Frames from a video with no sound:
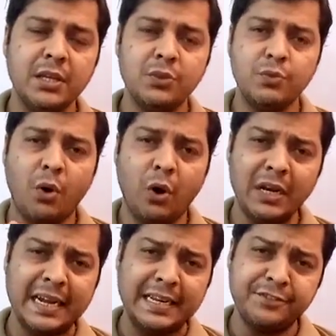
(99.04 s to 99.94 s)
So
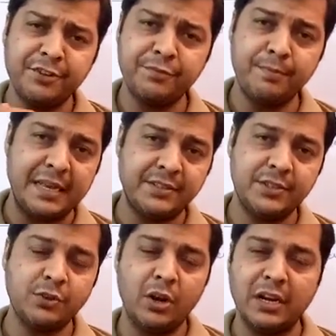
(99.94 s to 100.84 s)
all kinds of
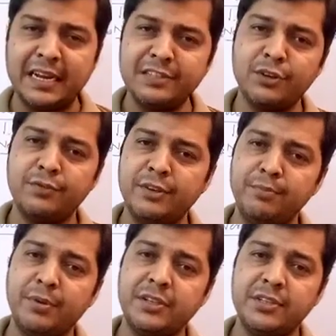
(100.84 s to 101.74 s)
messages, all kinds of
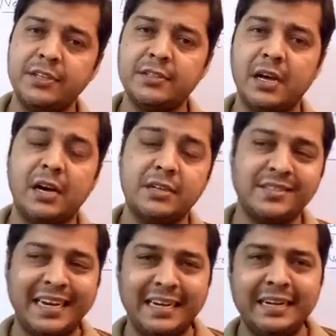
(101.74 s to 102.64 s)
impulses are
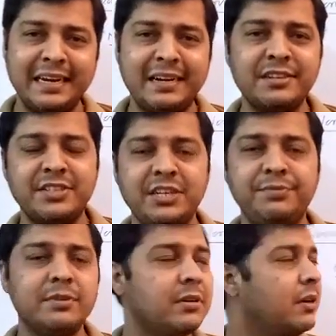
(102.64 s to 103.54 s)
sent and
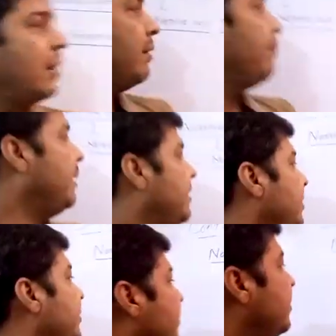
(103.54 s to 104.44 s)
received by
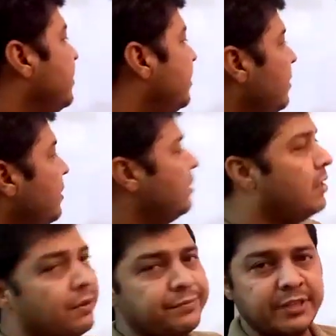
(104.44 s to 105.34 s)
these
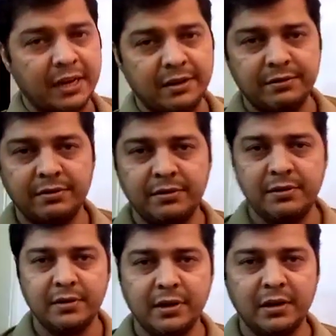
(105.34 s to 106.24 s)
nerve cell.
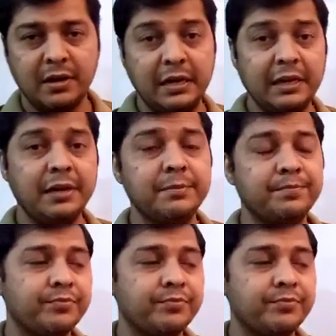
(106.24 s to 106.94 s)
Clear?